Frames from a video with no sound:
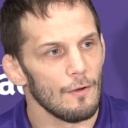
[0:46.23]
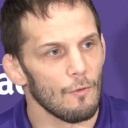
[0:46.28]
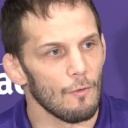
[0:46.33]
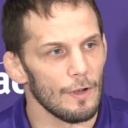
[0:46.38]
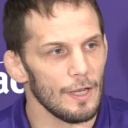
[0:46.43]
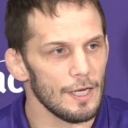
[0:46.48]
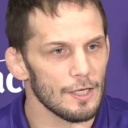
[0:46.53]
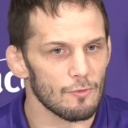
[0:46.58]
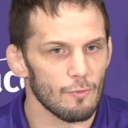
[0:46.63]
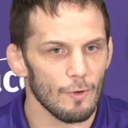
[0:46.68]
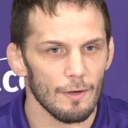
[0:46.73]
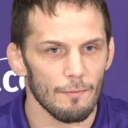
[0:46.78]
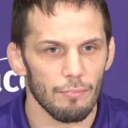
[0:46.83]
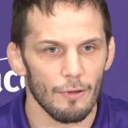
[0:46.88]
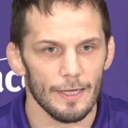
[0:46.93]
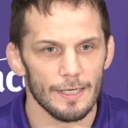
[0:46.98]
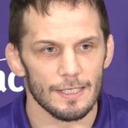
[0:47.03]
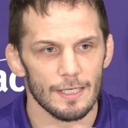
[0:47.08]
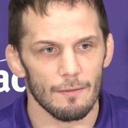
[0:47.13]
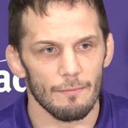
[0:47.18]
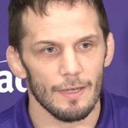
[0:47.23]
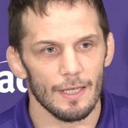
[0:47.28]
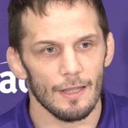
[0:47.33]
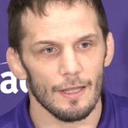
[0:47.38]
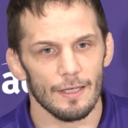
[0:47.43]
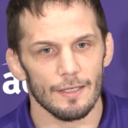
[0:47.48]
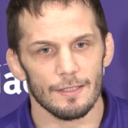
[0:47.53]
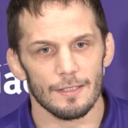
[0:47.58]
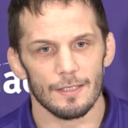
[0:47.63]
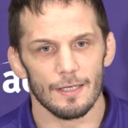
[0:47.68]
Well, he just went and placed in the
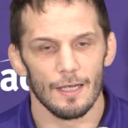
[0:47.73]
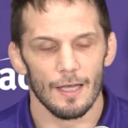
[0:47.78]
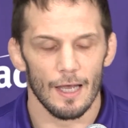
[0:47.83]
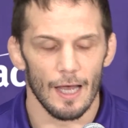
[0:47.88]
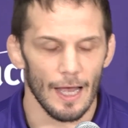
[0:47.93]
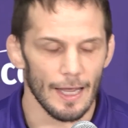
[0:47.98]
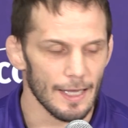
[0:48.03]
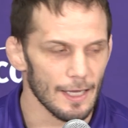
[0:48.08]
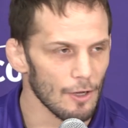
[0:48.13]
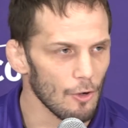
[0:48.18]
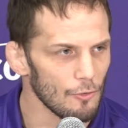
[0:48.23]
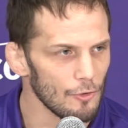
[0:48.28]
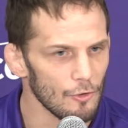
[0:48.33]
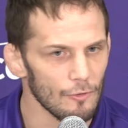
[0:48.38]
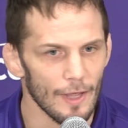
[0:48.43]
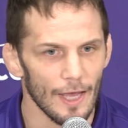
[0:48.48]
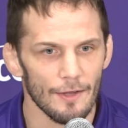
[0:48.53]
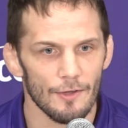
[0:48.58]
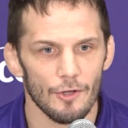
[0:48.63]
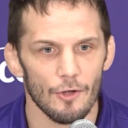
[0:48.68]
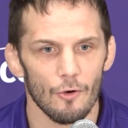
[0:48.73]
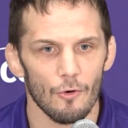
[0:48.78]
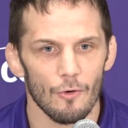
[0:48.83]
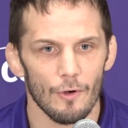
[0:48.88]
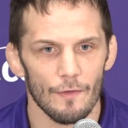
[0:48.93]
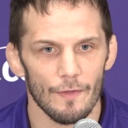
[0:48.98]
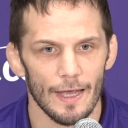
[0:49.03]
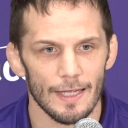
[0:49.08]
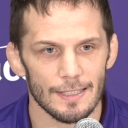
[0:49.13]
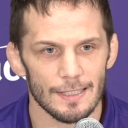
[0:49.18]
Midlands. I can go do that too.
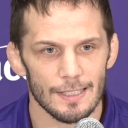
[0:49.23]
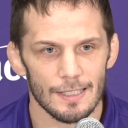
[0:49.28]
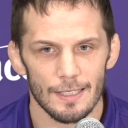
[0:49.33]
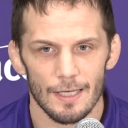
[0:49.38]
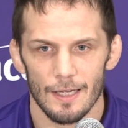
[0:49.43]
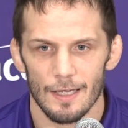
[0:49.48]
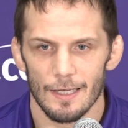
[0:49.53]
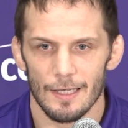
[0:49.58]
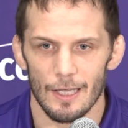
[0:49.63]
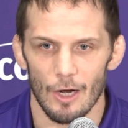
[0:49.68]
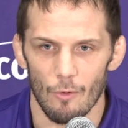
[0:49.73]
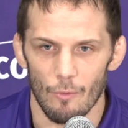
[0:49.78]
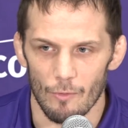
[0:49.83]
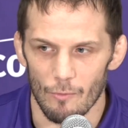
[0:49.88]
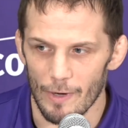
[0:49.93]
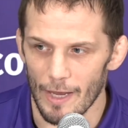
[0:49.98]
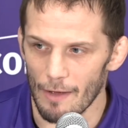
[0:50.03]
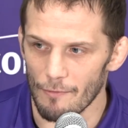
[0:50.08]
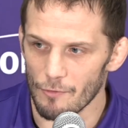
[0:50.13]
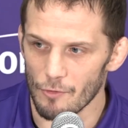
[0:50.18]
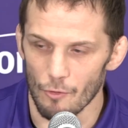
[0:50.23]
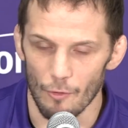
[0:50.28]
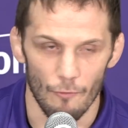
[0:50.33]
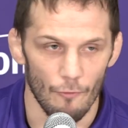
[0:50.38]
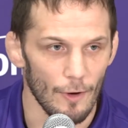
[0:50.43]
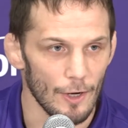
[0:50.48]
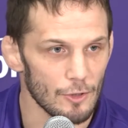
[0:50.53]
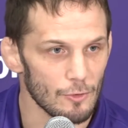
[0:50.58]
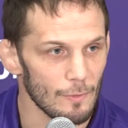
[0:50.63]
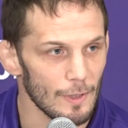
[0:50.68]
And that's, you know, when we have true
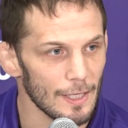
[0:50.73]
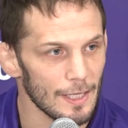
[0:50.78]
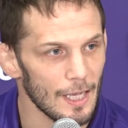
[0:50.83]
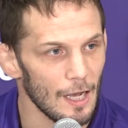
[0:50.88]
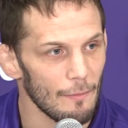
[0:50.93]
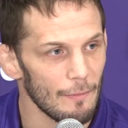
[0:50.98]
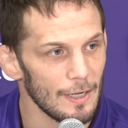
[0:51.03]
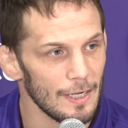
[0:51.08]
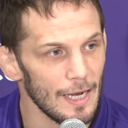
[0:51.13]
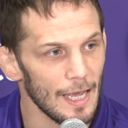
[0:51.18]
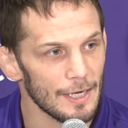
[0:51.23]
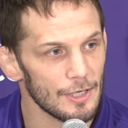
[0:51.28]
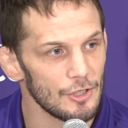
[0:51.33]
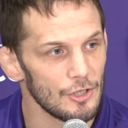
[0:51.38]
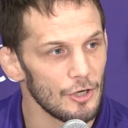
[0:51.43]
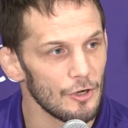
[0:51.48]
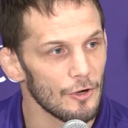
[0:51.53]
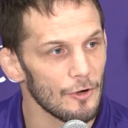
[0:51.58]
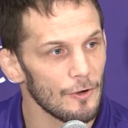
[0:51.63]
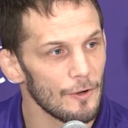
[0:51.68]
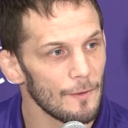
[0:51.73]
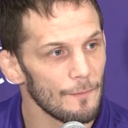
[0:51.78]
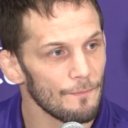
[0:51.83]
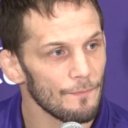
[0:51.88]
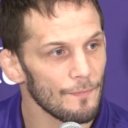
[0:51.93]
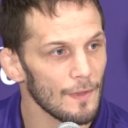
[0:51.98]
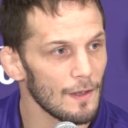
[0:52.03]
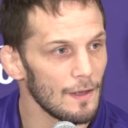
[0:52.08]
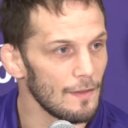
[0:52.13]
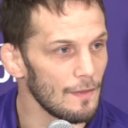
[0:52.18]
freshmen that come in next year
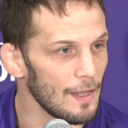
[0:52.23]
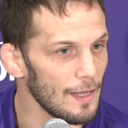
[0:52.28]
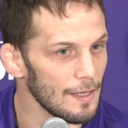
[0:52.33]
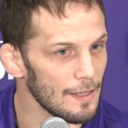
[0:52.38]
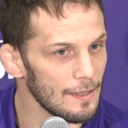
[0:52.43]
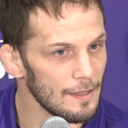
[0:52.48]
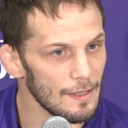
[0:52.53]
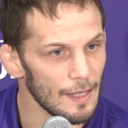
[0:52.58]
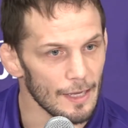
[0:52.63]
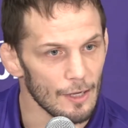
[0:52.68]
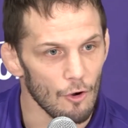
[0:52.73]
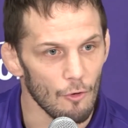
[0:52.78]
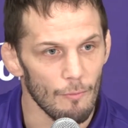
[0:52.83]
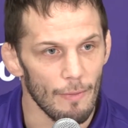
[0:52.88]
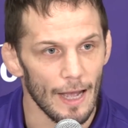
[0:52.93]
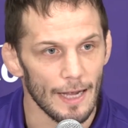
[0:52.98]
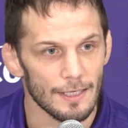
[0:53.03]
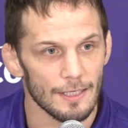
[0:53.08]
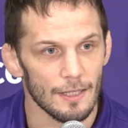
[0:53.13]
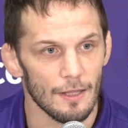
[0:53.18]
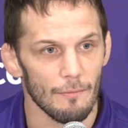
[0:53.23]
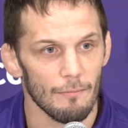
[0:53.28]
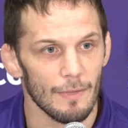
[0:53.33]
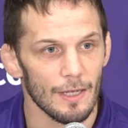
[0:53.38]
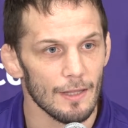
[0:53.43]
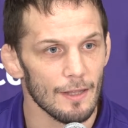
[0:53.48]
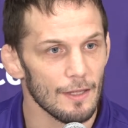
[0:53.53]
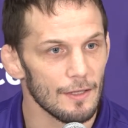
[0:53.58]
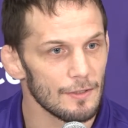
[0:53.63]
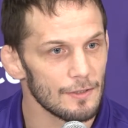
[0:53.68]
and they go back to the
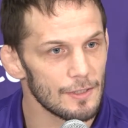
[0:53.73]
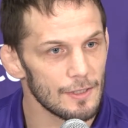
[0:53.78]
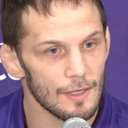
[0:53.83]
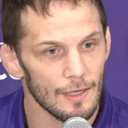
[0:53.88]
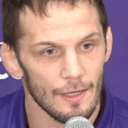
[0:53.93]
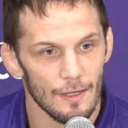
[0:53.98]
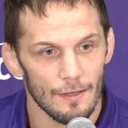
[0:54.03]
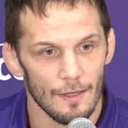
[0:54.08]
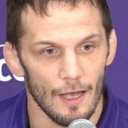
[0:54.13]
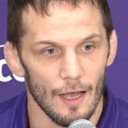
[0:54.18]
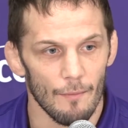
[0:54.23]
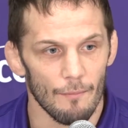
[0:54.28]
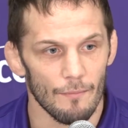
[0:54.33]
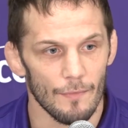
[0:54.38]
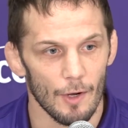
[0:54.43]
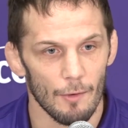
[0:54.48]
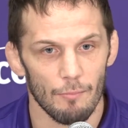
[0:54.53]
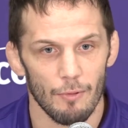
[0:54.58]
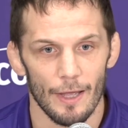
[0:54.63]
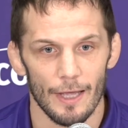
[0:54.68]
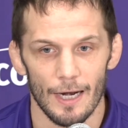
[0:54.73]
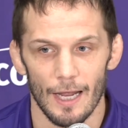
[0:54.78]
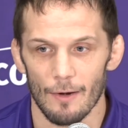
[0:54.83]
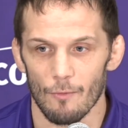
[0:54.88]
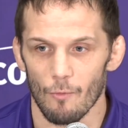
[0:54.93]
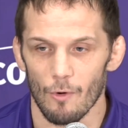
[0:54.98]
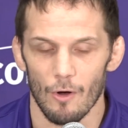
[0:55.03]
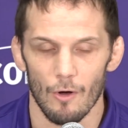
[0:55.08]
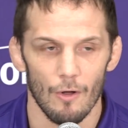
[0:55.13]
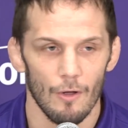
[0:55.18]
Midlands, they're planning
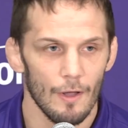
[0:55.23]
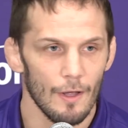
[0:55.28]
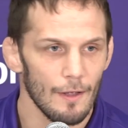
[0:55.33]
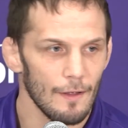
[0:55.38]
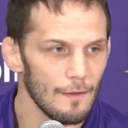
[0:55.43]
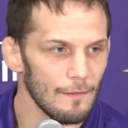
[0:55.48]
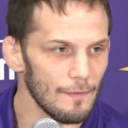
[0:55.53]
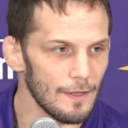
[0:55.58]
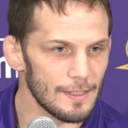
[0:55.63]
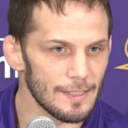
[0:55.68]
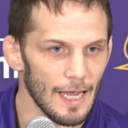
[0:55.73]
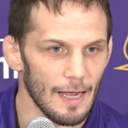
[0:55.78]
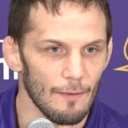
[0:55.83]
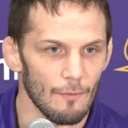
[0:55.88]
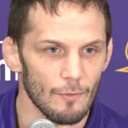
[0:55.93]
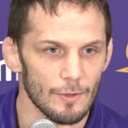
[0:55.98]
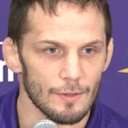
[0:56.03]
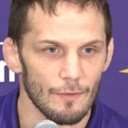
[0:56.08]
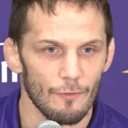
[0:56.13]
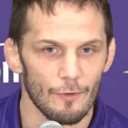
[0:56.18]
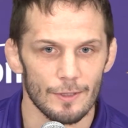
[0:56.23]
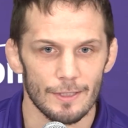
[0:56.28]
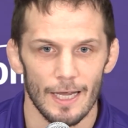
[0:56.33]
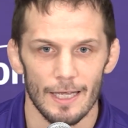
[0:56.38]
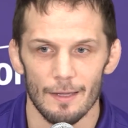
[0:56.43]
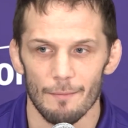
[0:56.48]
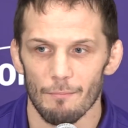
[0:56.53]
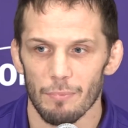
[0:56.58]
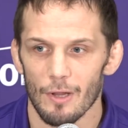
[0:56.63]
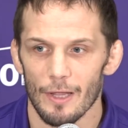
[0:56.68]
on, well, this guy was the first guy
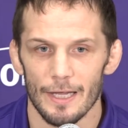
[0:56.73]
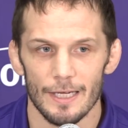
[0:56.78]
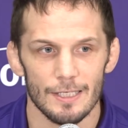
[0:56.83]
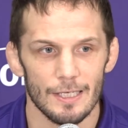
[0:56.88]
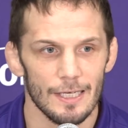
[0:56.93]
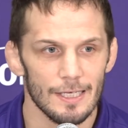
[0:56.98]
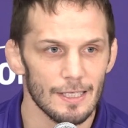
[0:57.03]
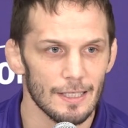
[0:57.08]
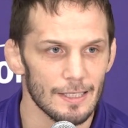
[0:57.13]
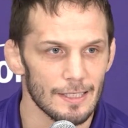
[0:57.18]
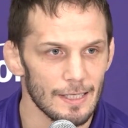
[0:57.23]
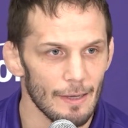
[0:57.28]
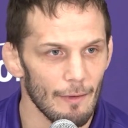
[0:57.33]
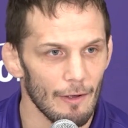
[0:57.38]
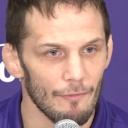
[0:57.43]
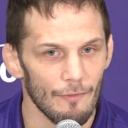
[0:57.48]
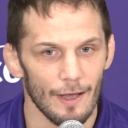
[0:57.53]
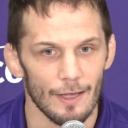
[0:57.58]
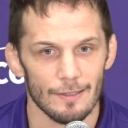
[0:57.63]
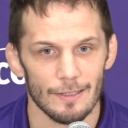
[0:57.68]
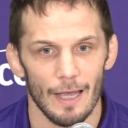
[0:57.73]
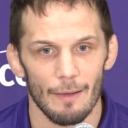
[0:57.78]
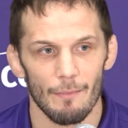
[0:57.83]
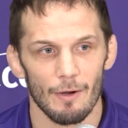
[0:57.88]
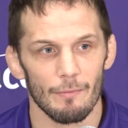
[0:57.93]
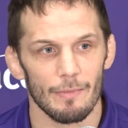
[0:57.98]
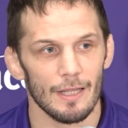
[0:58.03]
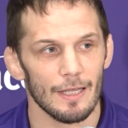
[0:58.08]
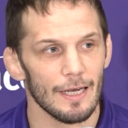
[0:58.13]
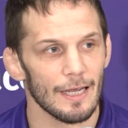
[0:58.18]
that placed. He's in the semifinals. I'm going
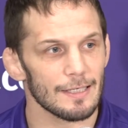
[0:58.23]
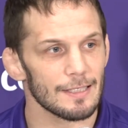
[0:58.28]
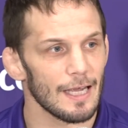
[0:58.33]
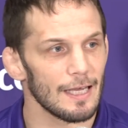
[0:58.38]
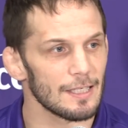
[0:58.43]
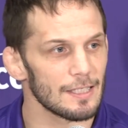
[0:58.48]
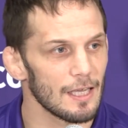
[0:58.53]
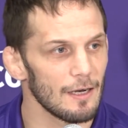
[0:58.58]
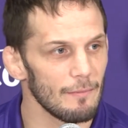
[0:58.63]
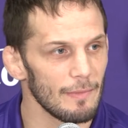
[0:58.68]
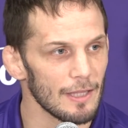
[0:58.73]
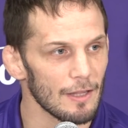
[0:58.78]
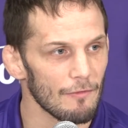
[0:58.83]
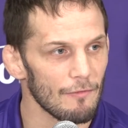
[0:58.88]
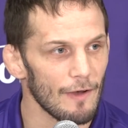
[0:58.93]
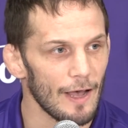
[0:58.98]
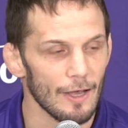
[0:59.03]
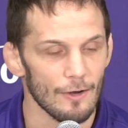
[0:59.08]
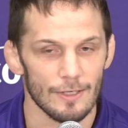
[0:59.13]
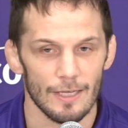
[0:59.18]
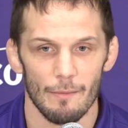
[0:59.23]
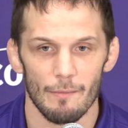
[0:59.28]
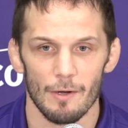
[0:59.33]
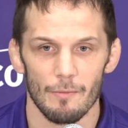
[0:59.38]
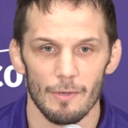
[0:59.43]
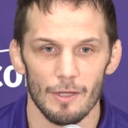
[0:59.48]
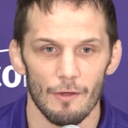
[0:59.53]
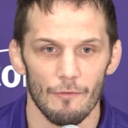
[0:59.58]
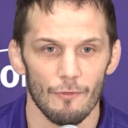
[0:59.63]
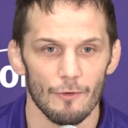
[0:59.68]
to be the next guy that's going to be in the finals. I'm going
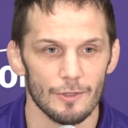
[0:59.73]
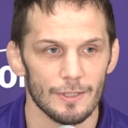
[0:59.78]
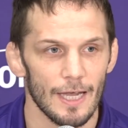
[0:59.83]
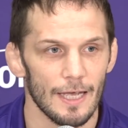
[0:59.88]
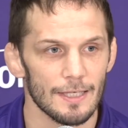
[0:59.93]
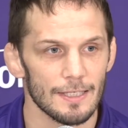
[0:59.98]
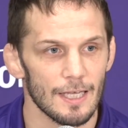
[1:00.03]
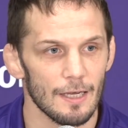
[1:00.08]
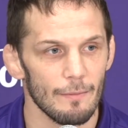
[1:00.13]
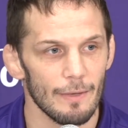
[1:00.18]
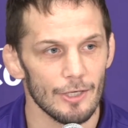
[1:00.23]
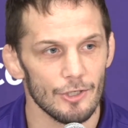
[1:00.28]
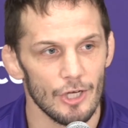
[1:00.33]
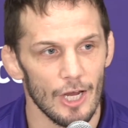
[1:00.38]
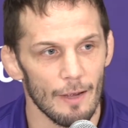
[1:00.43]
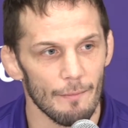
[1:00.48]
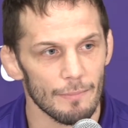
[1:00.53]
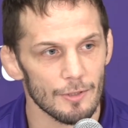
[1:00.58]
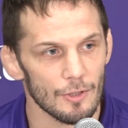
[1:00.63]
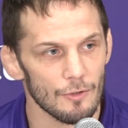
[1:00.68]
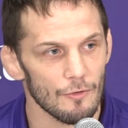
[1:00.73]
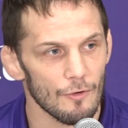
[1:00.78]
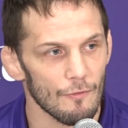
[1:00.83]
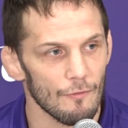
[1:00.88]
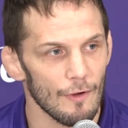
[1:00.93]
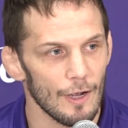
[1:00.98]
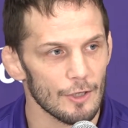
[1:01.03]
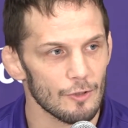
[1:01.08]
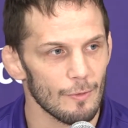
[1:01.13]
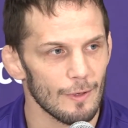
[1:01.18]
to be the first guy that's going to be a champ as a true
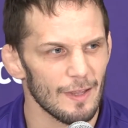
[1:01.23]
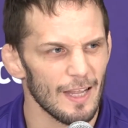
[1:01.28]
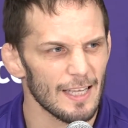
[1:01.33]
freshman.